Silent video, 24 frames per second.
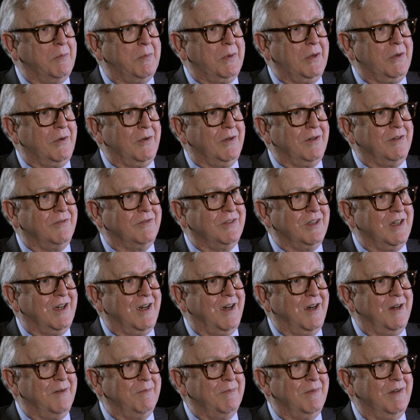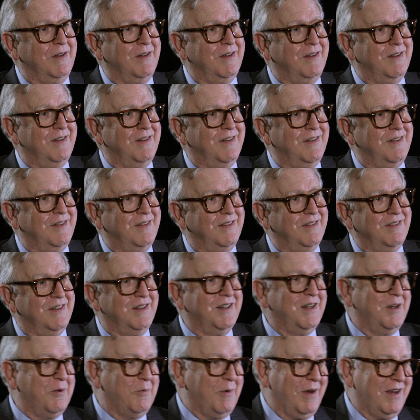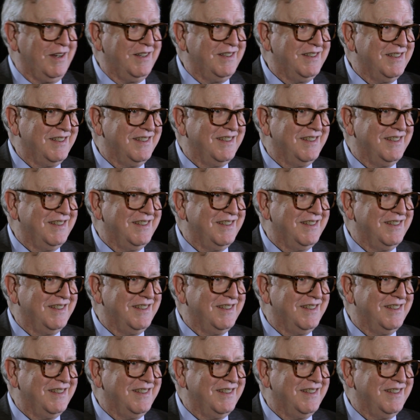period of time? And I wait,